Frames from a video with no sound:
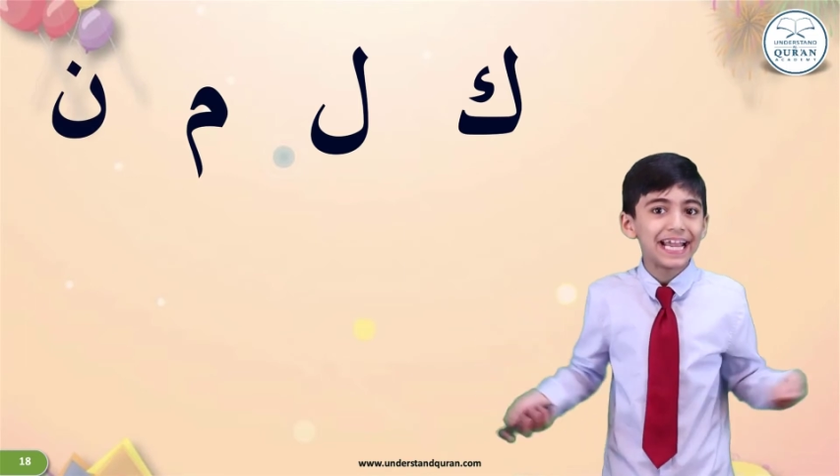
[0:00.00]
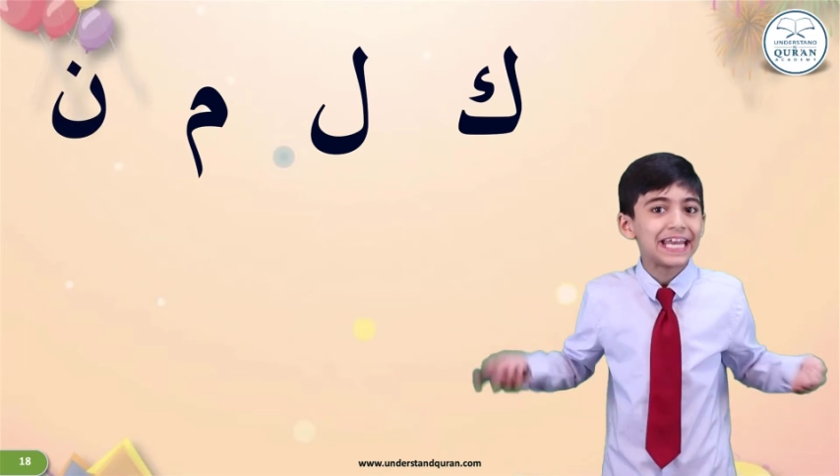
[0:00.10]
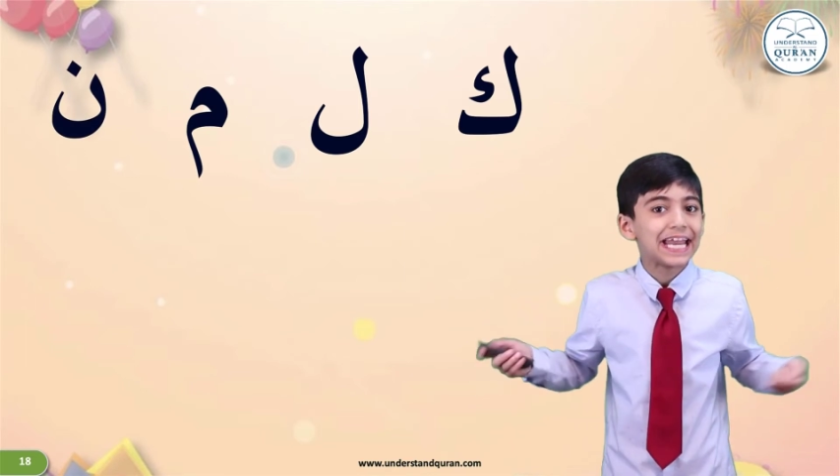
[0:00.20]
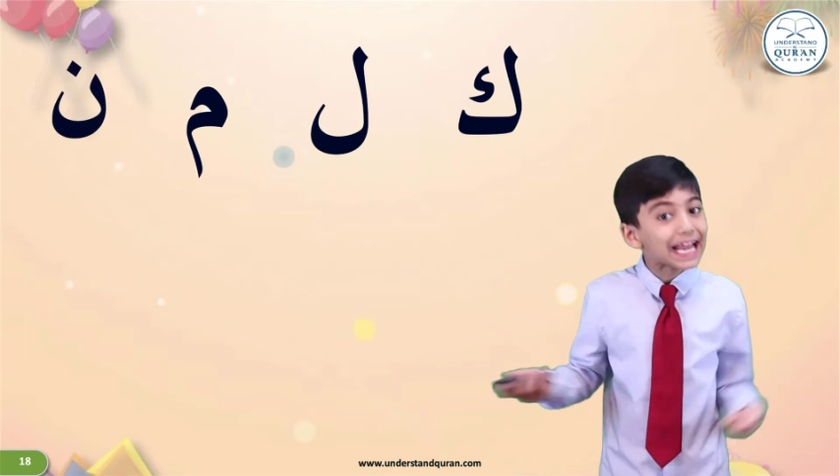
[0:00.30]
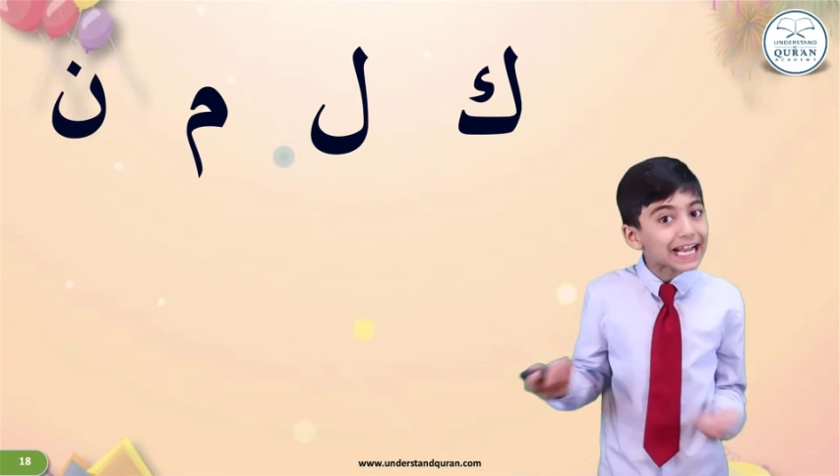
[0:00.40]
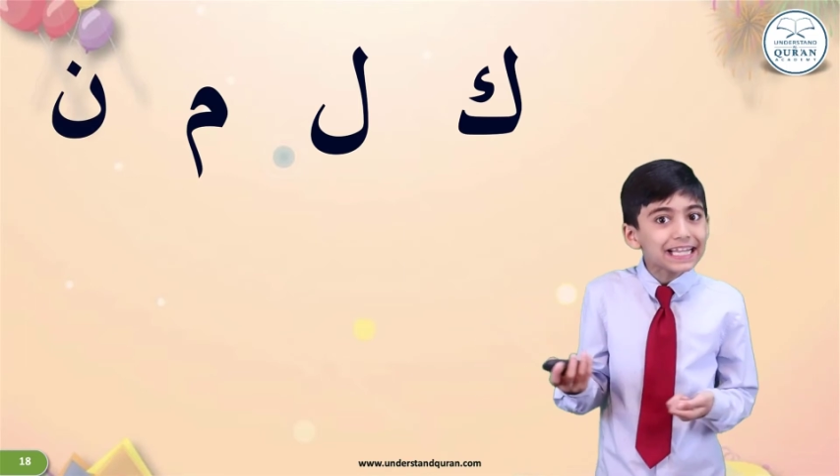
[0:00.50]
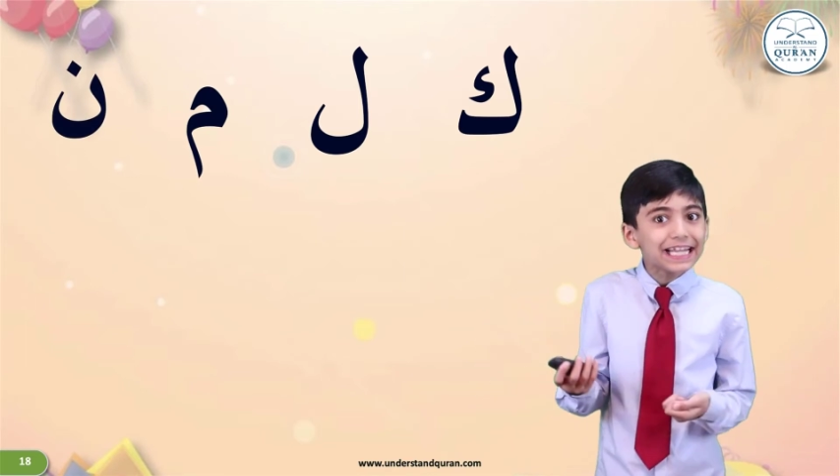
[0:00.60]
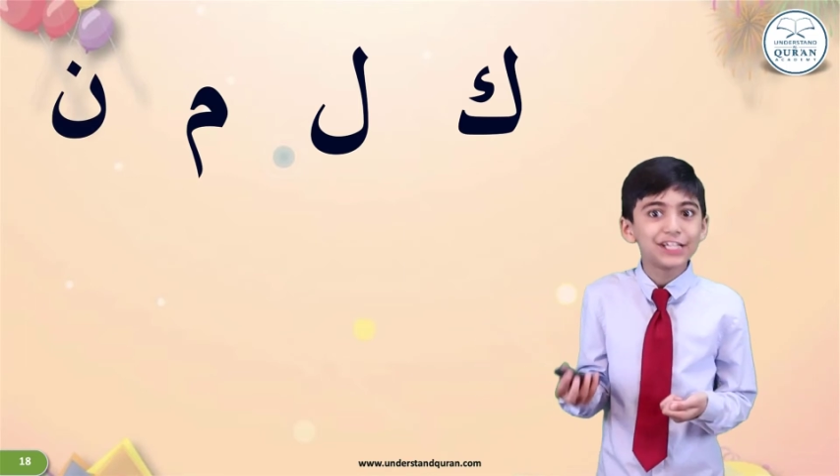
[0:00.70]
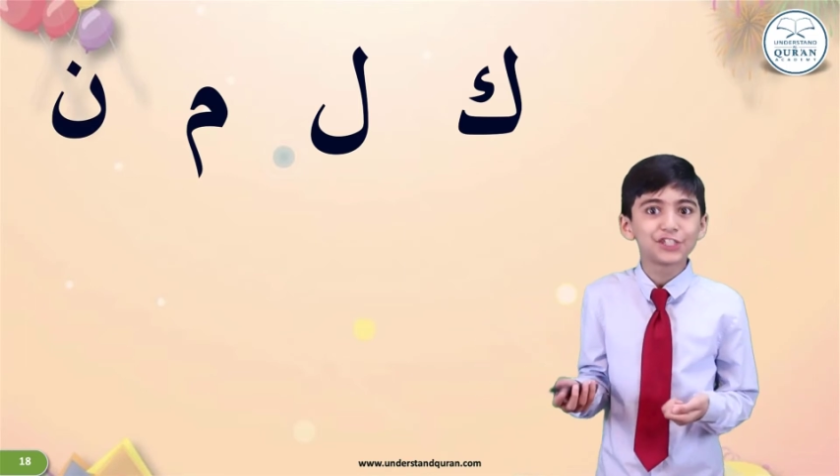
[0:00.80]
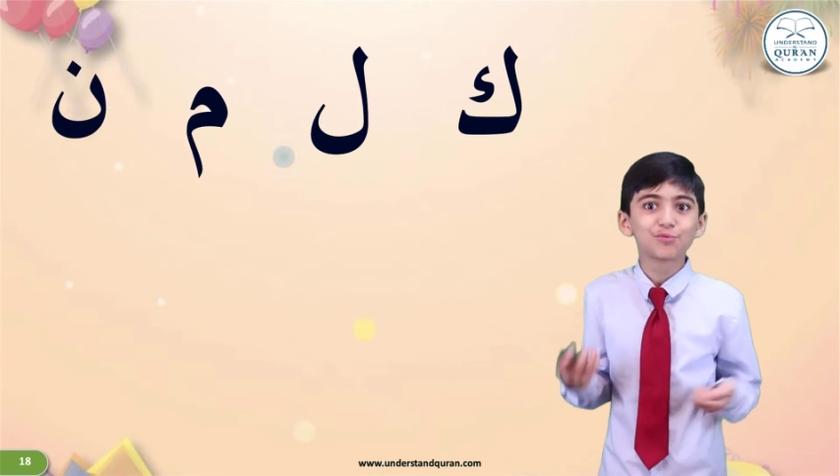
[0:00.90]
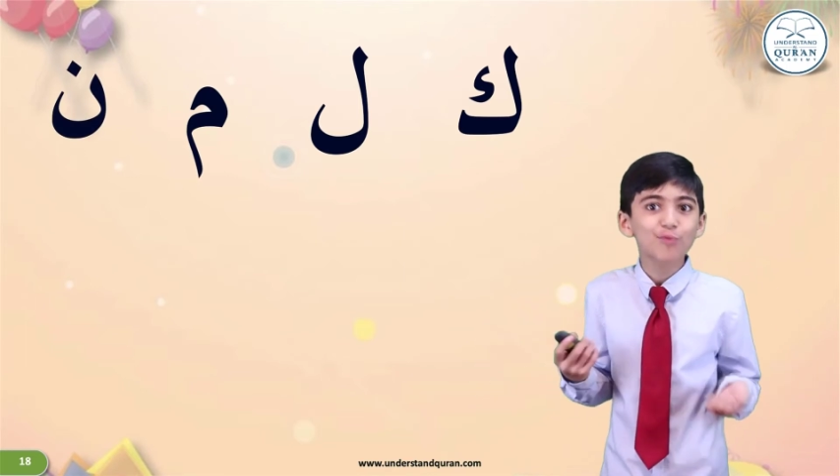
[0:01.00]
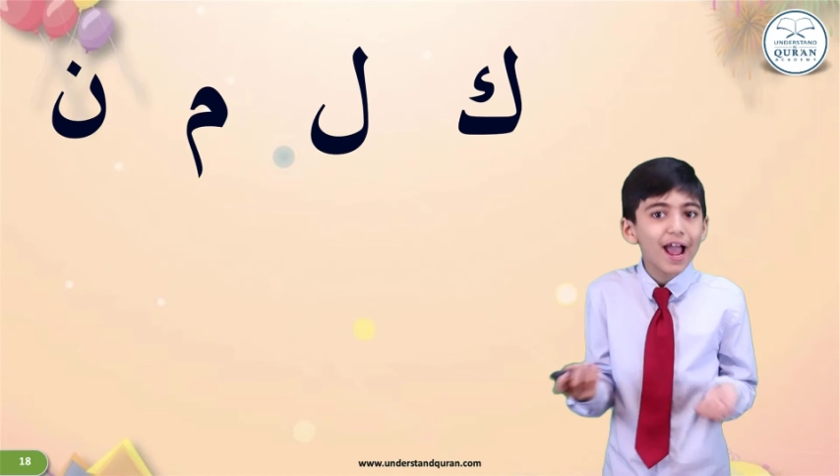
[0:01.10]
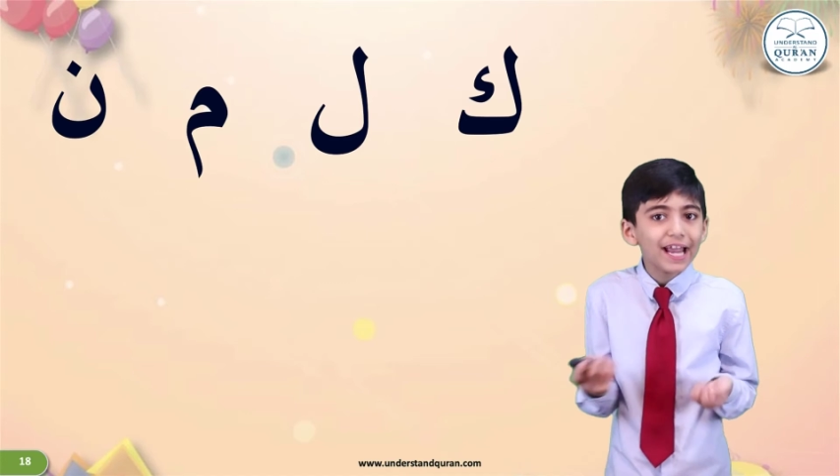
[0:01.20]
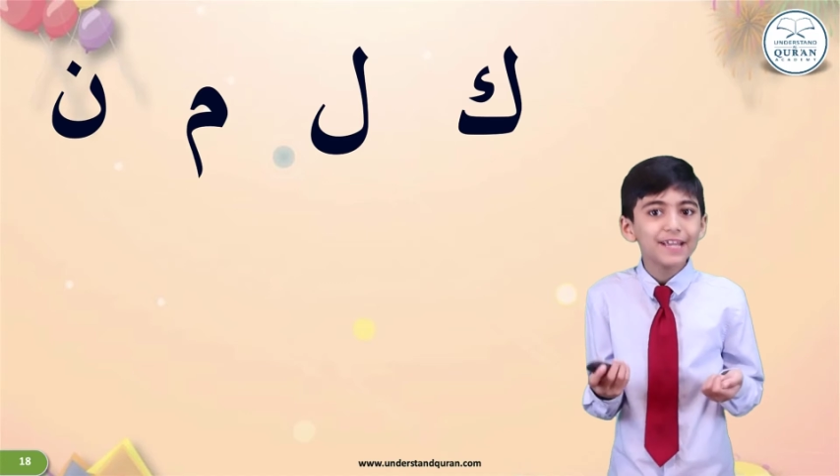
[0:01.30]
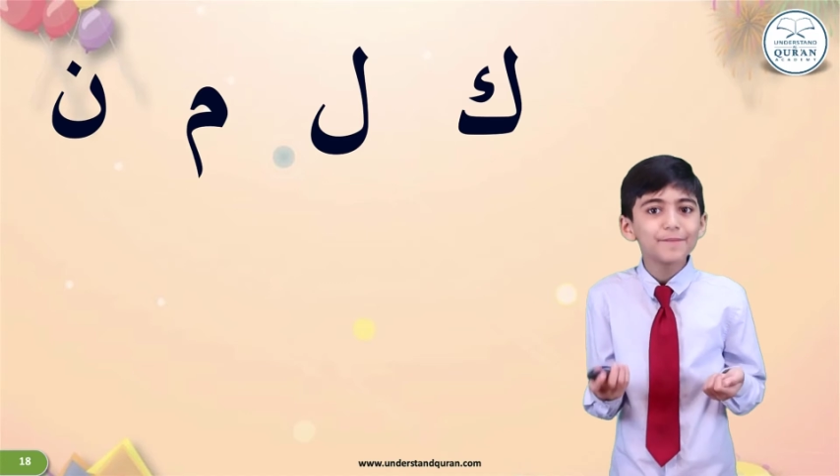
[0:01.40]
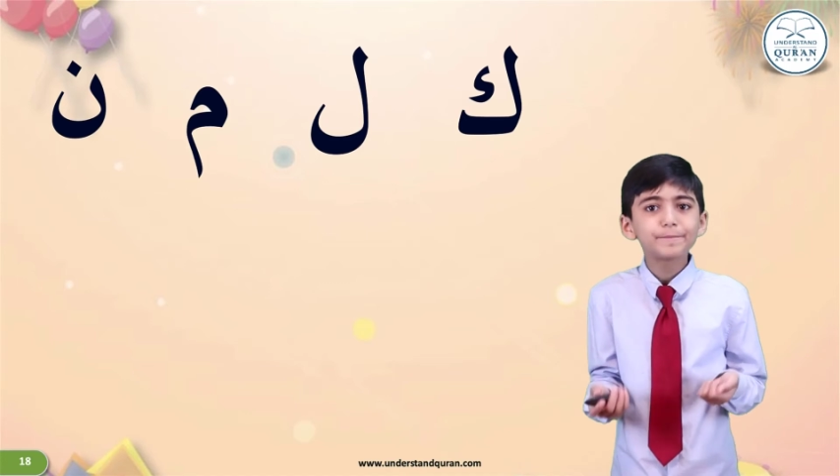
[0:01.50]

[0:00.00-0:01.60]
in English, right?